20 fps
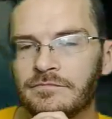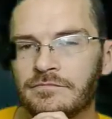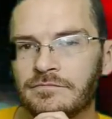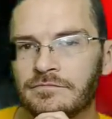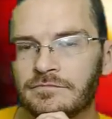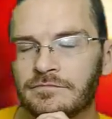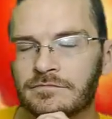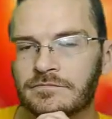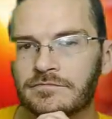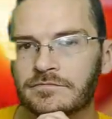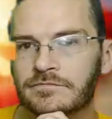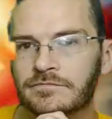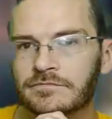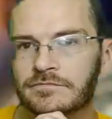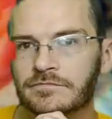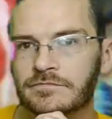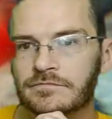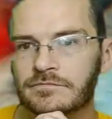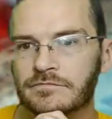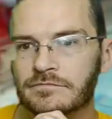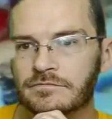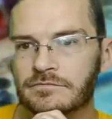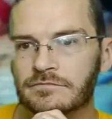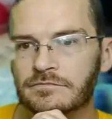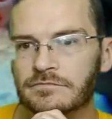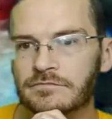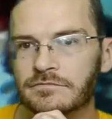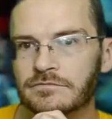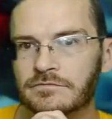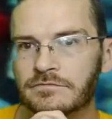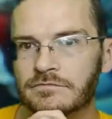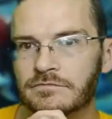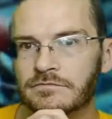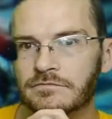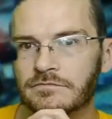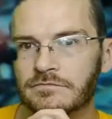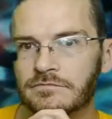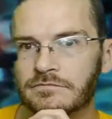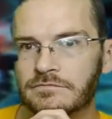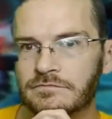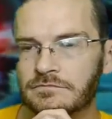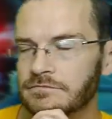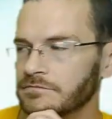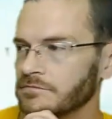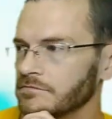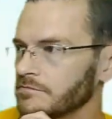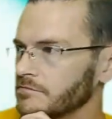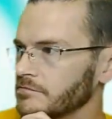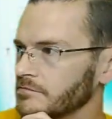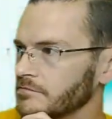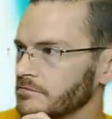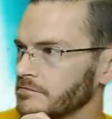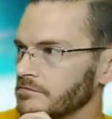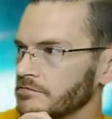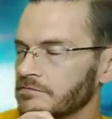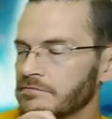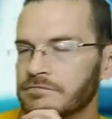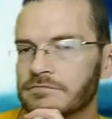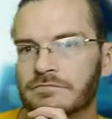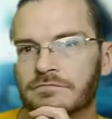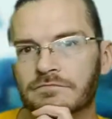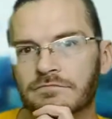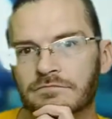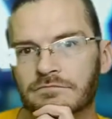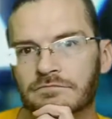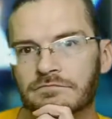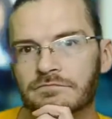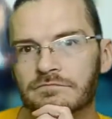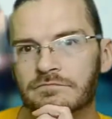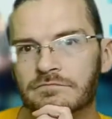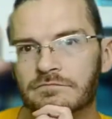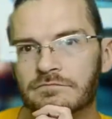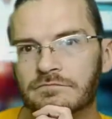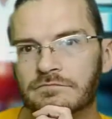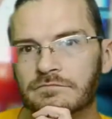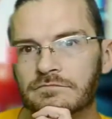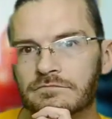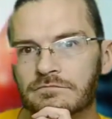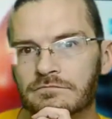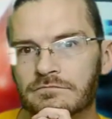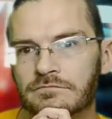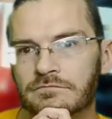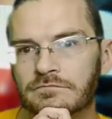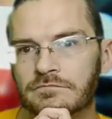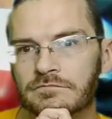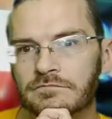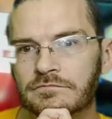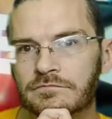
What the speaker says: (not speaking)